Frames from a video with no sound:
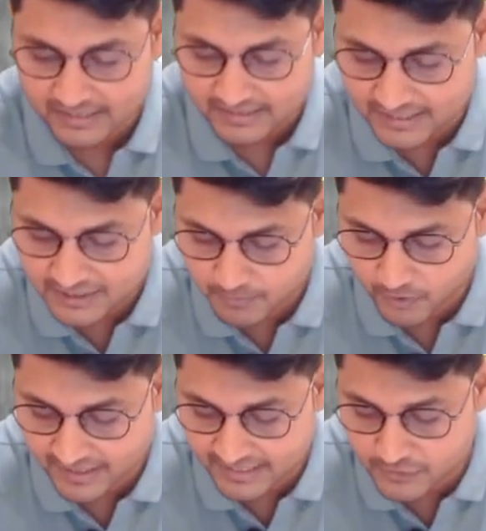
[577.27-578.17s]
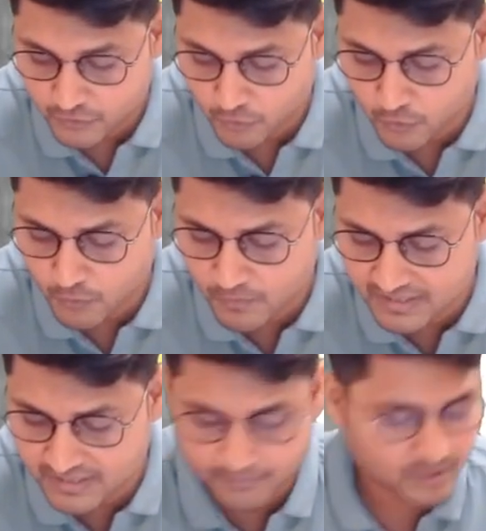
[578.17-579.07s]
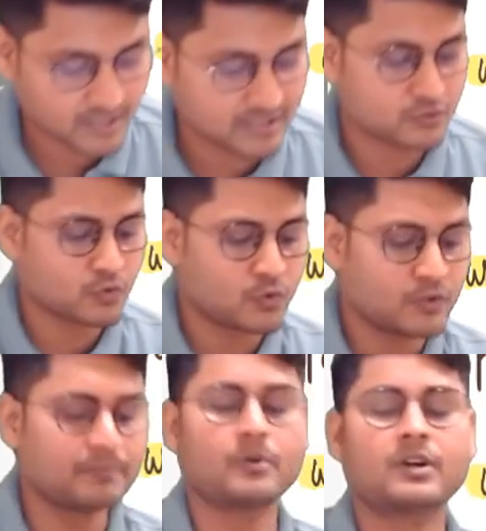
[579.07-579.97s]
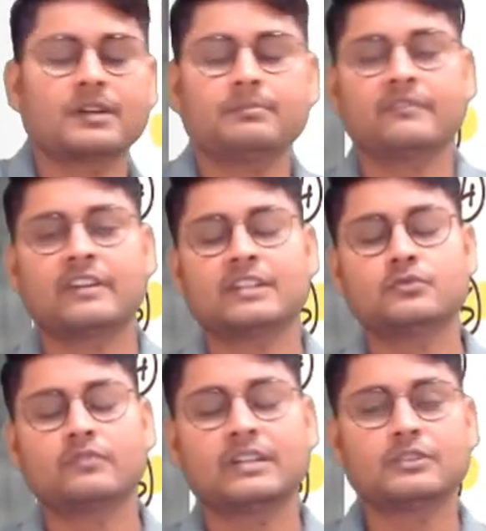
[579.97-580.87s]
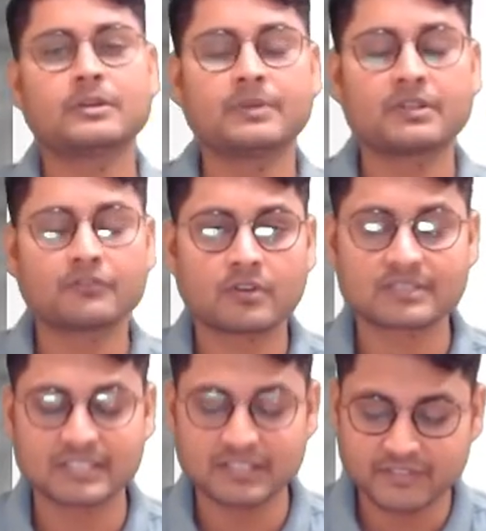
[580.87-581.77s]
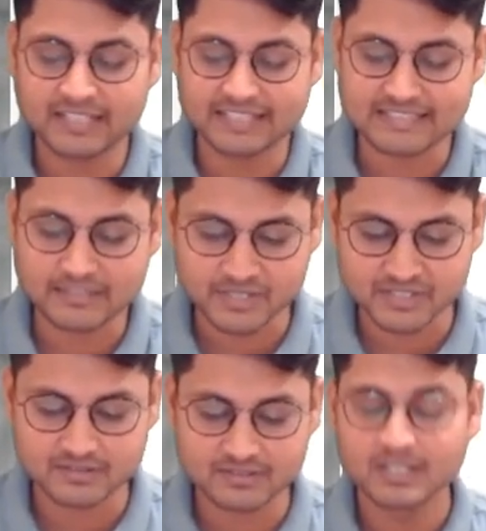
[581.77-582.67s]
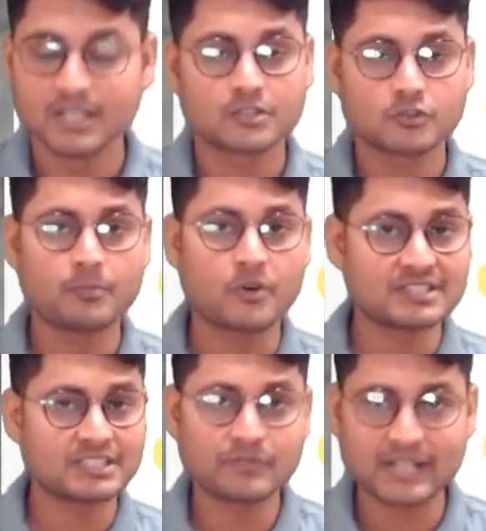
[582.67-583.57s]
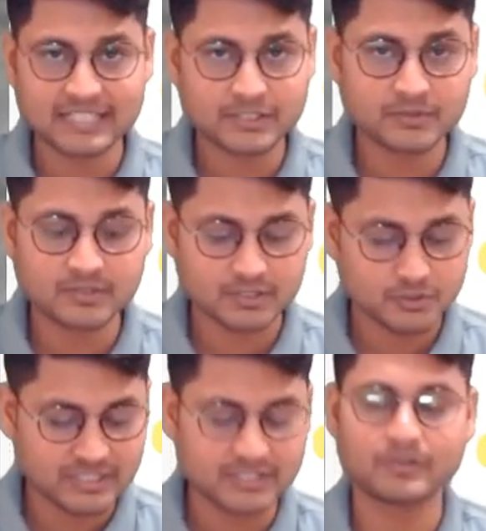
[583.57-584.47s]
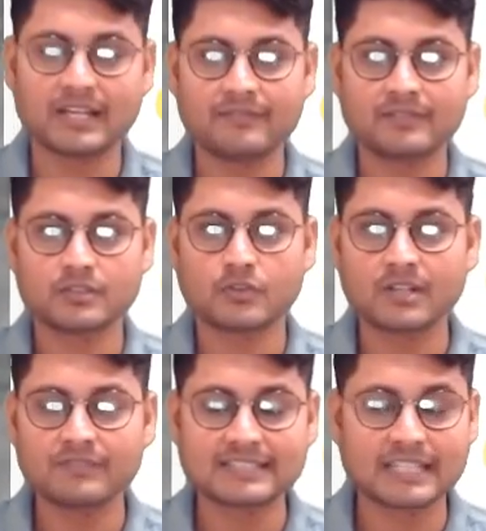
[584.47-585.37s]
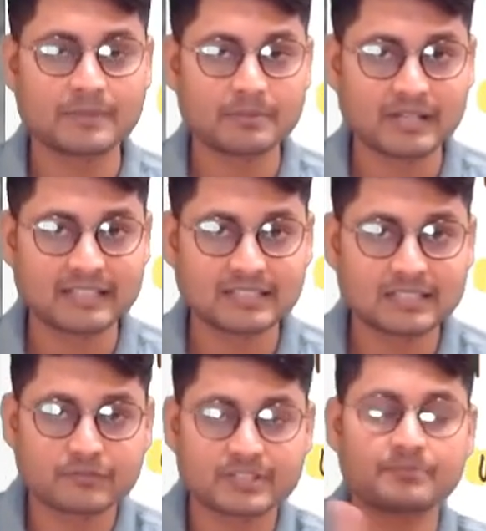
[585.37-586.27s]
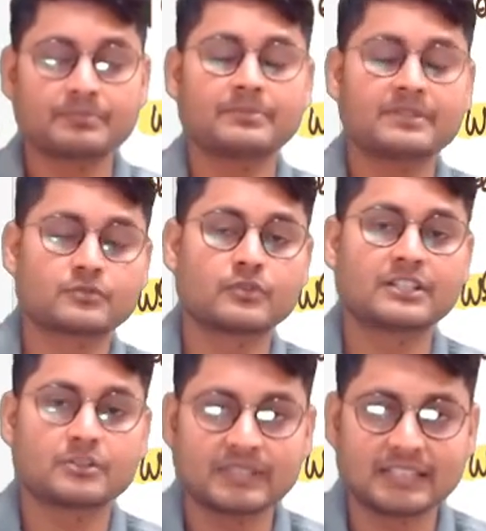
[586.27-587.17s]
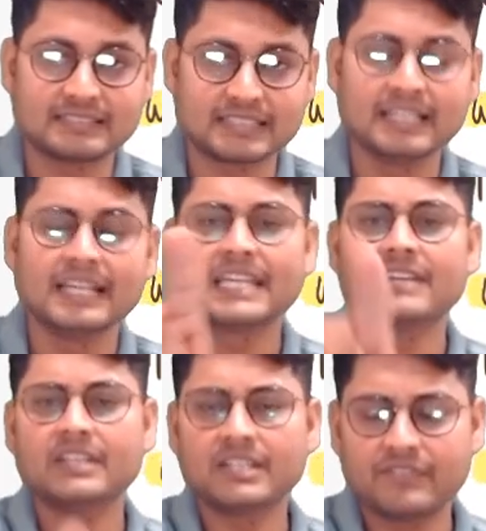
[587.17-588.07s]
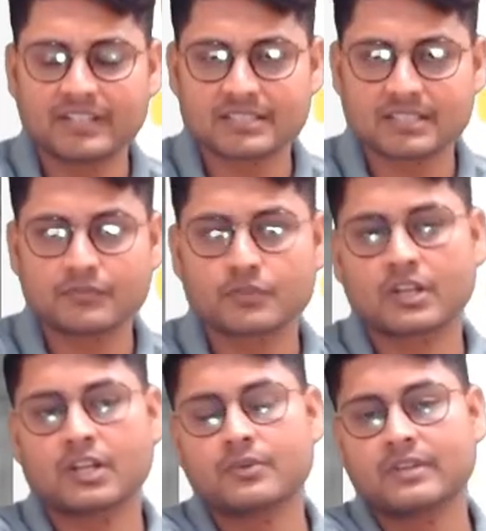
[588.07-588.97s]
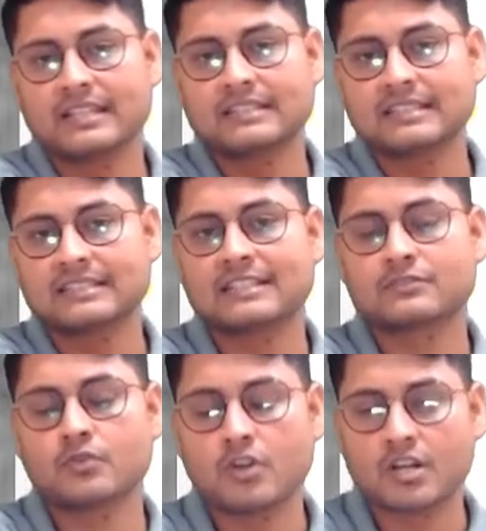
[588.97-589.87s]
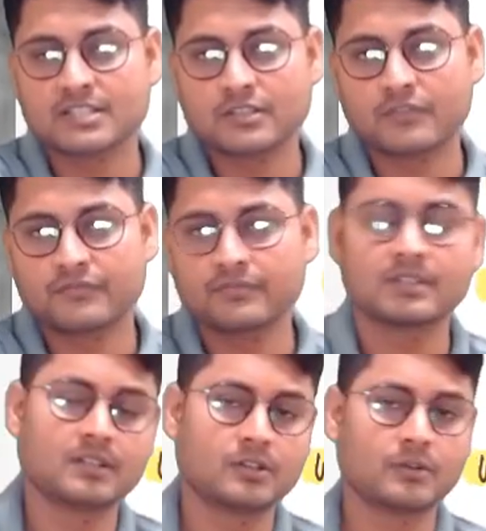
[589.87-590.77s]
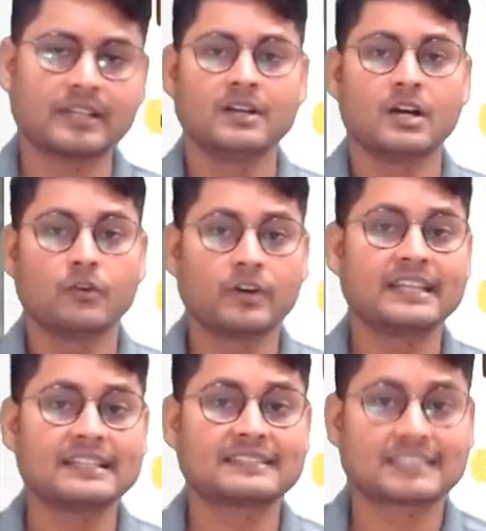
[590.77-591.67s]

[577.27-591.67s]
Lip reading: this point is so much important, so important when you appear for CA final examination. So positive attitude you need to have. You always keep in mind that question paper is going to be easy. Even if it is tough, you cannot do anything. There is no logic of, okay, worrying